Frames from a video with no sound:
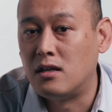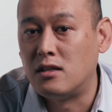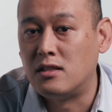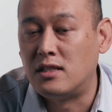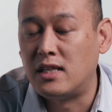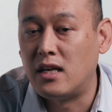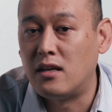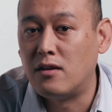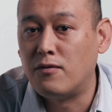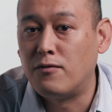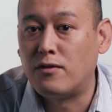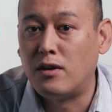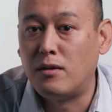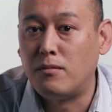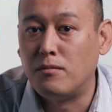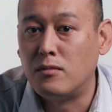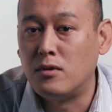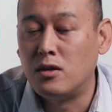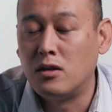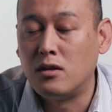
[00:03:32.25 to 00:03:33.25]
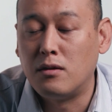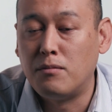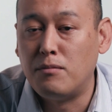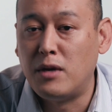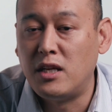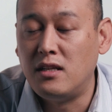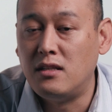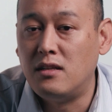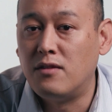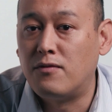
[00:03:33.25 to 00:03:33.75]
data from
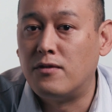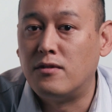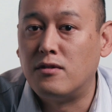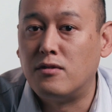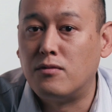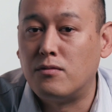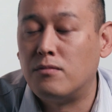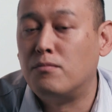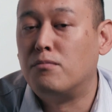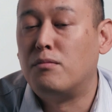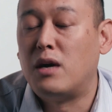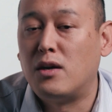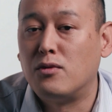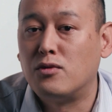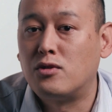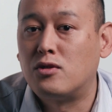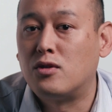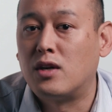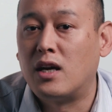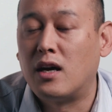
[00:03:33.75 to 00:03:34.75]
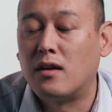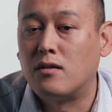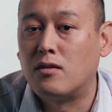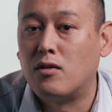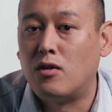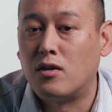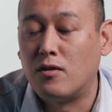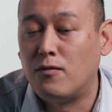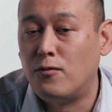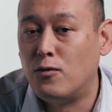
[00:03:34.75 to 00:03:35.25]
many different mouse together
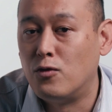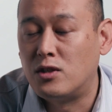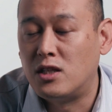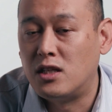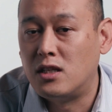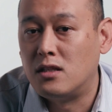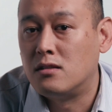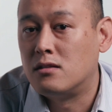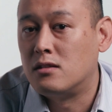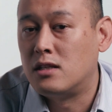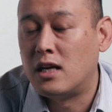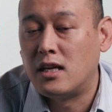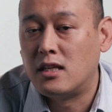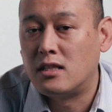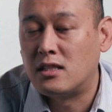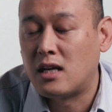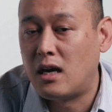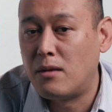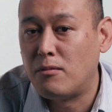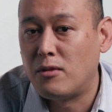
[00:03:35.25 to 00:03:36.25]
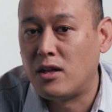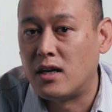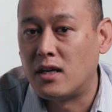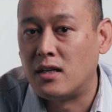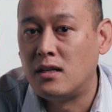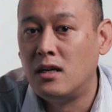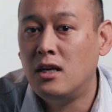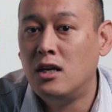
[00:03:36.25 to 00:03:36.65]
on a 14-day timeline